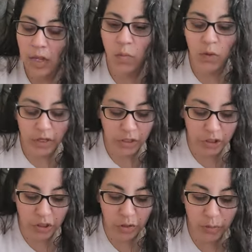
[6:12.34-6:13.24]
And what you
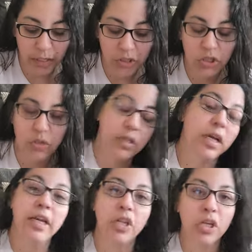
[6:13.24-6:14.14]
do is you,
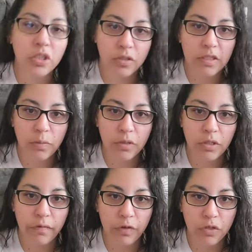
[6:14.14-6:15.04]
and you can do this with the
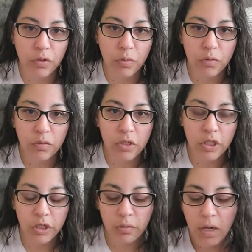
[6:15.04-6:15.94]
diffuser oils
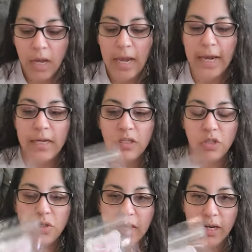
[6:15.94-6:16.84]
too, is
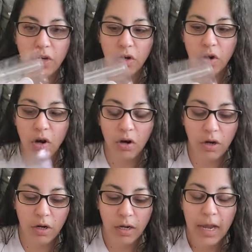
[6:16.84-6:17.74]
you take your
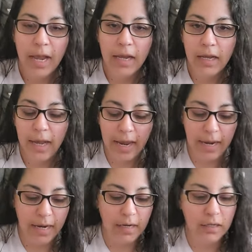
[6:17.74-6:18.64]
card
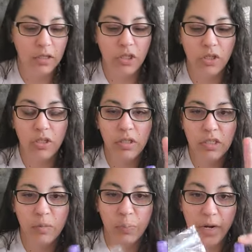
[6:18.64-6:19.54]
and you
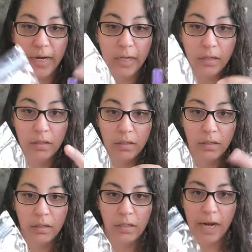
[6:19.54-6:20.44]
spray it
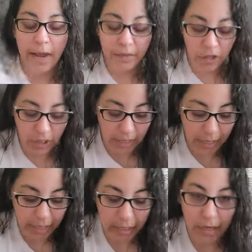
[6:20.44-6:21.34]
and then you can
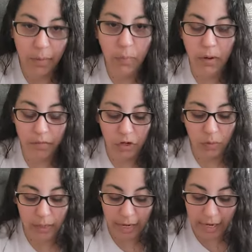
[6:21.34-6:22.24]
hang it up wherever you
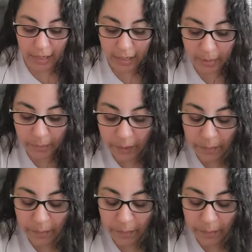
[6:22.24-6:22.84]
want to hang it up.